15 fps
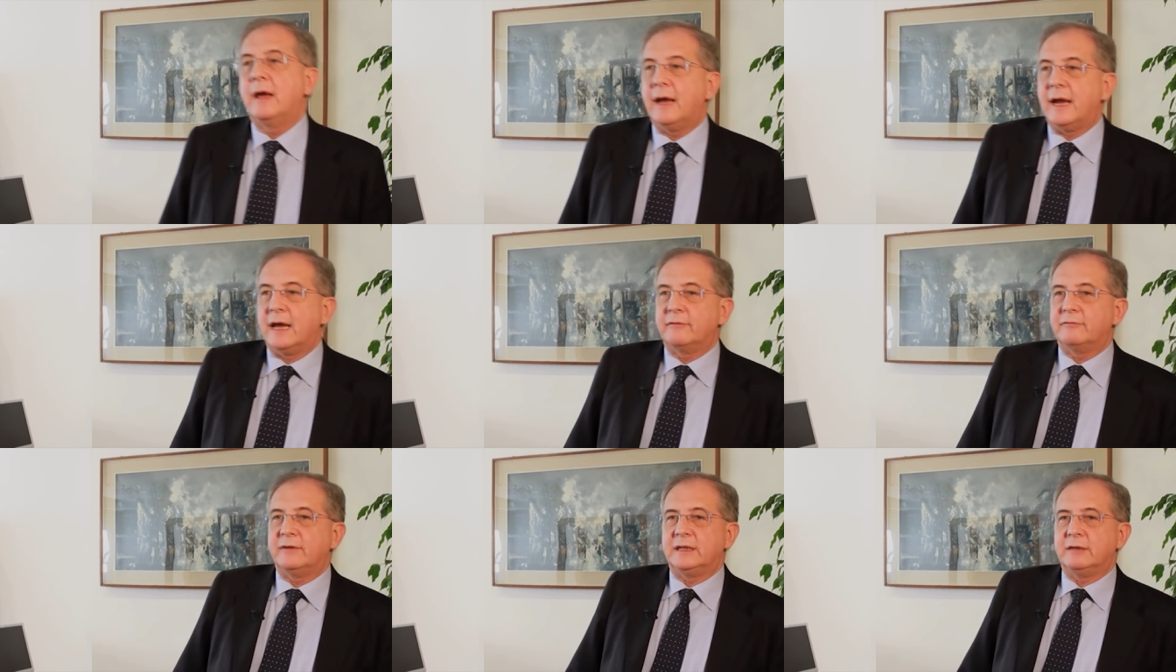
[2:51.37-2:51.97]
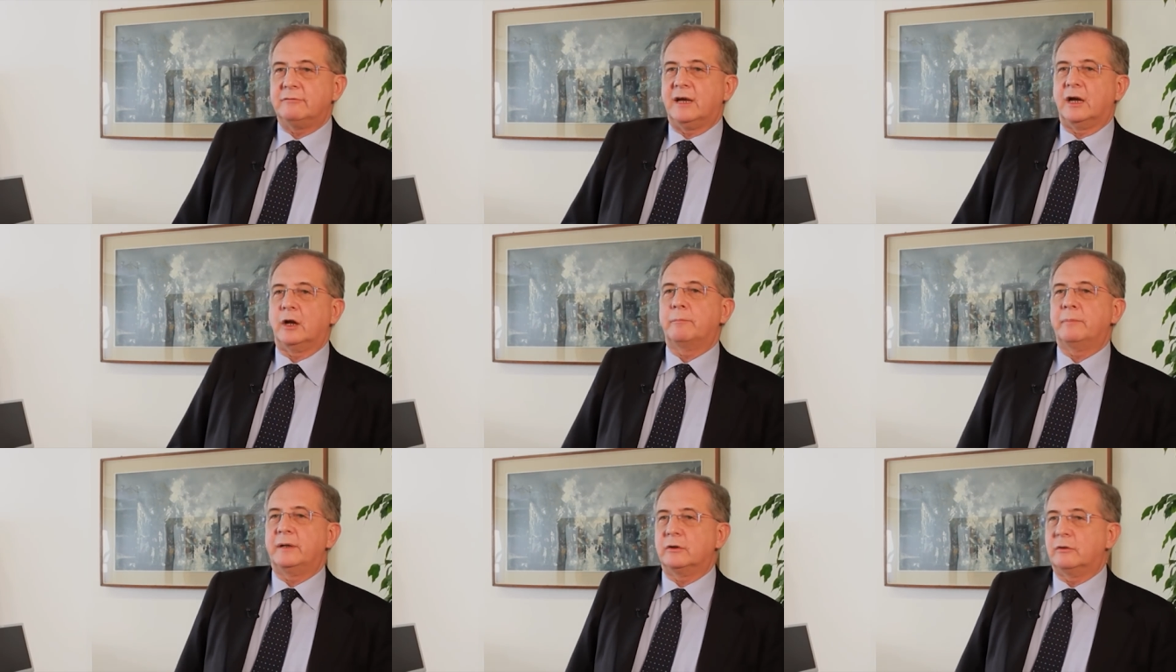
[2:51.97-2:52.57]
and the
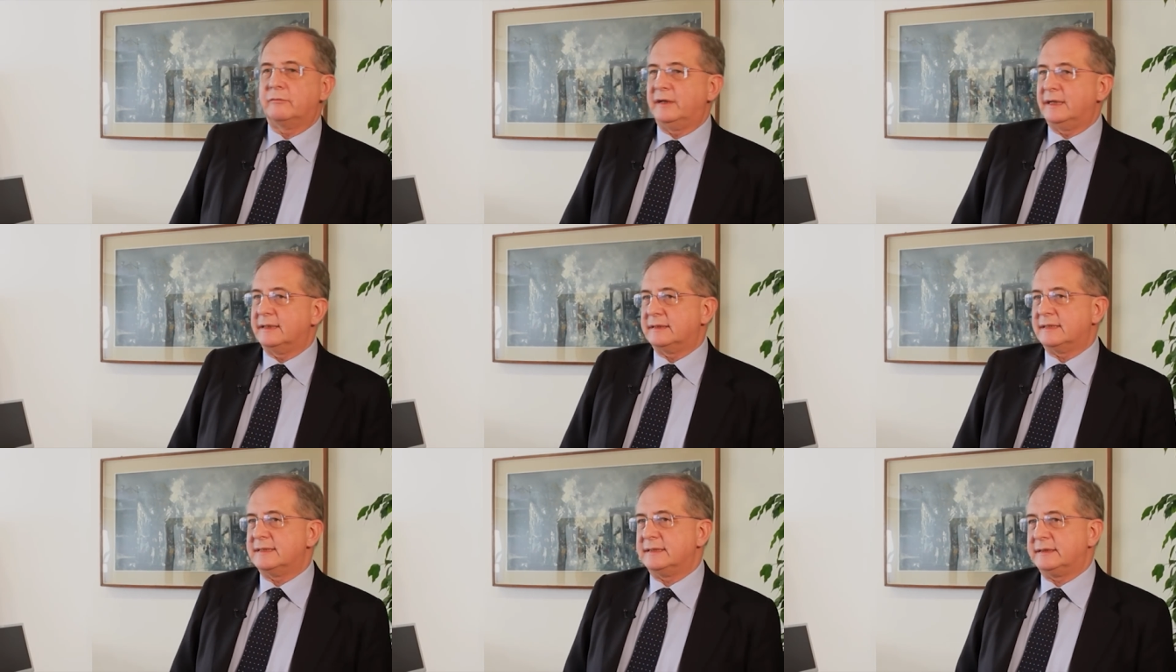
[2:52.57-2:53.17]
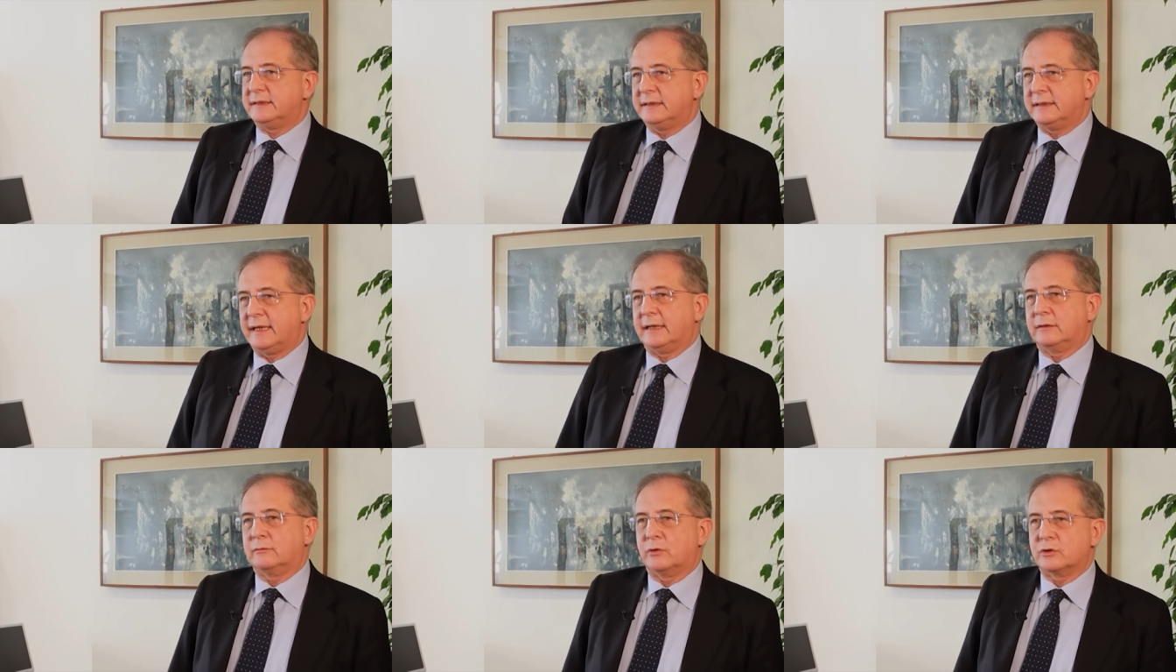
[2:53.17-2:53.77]
development of electricity
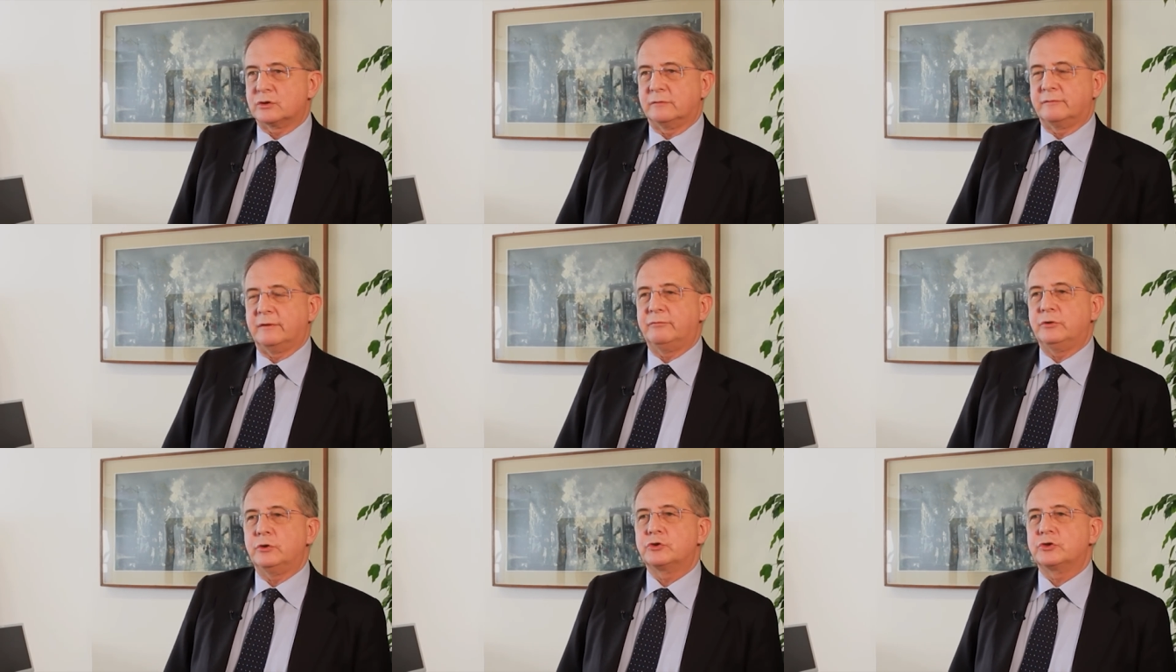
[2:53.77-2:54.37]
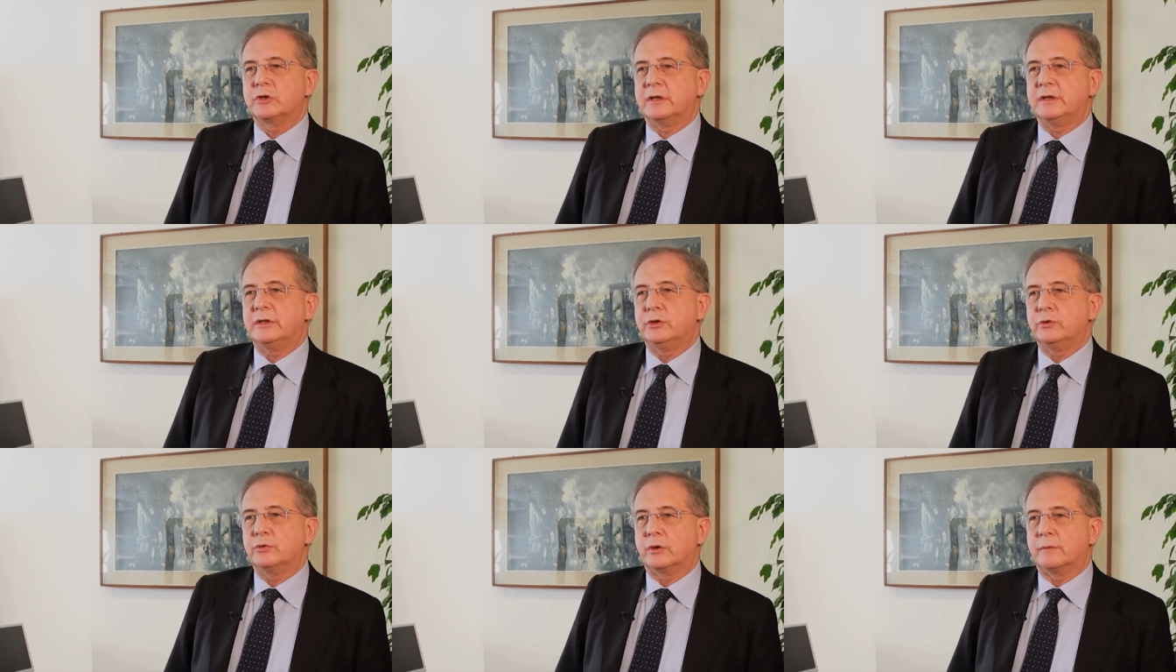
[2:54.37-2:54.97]
networks of the future in
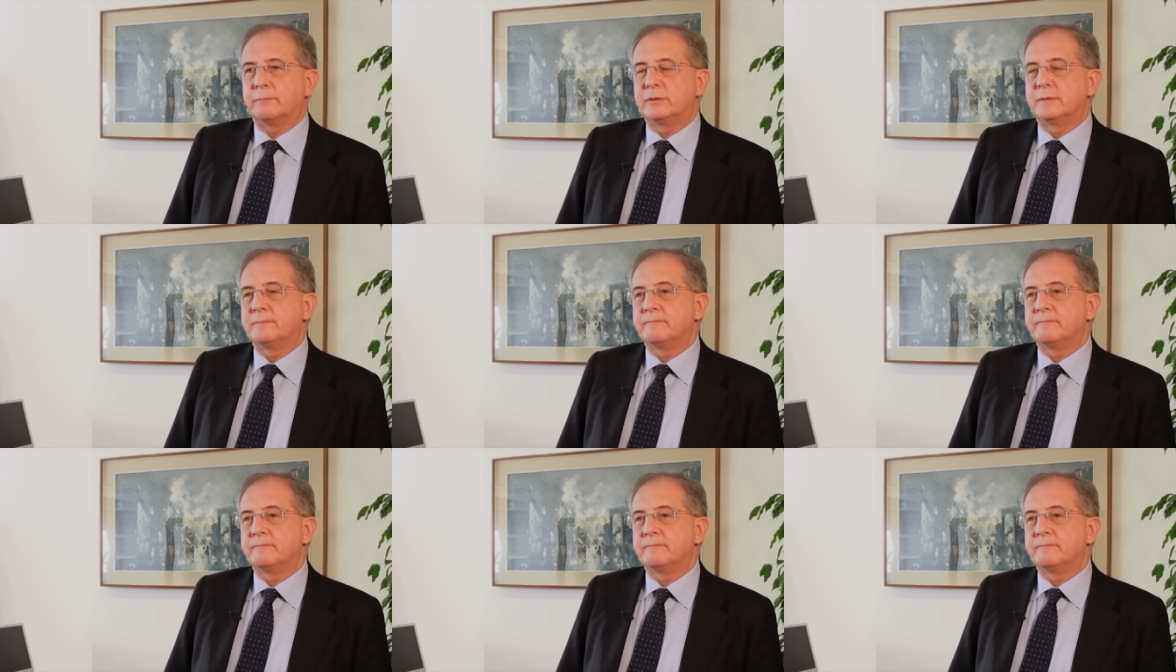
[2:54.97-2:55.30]
Europe.